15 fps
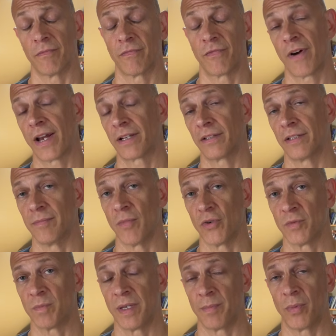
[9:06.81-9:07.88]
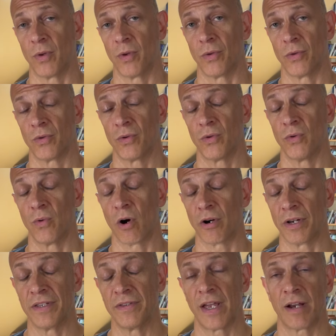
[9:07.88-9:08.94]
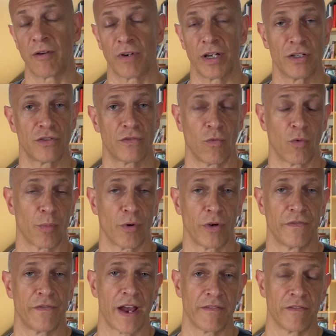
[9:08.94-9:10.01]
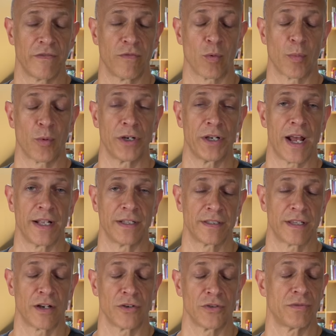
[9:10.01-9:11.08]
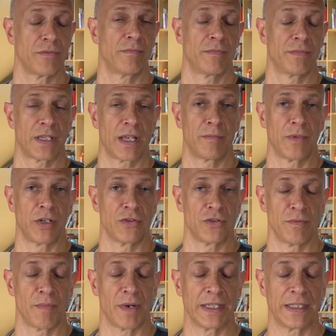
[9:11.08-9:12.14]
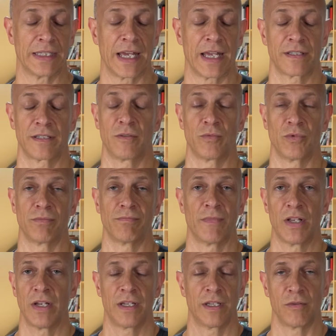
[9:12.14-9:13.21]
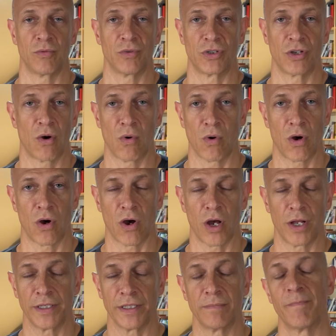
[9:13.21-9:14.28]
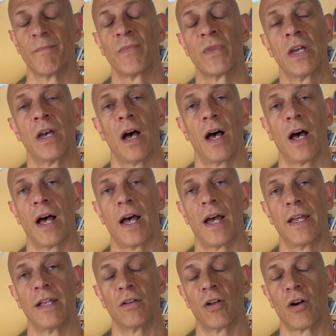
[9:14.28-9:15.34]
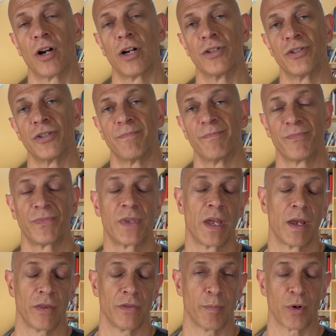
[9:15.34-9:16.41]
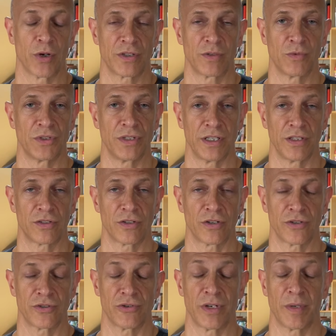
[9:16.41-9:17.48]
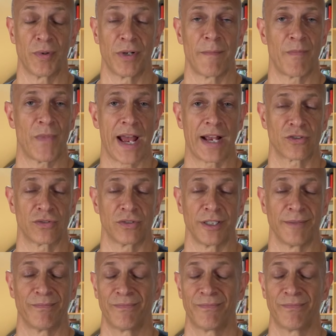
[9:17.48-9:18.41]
Frankly, most people who are in that range, 4.5 to 4.9 centimeters, you might guess it would go on and enlarge, and the person would need surgery, but actually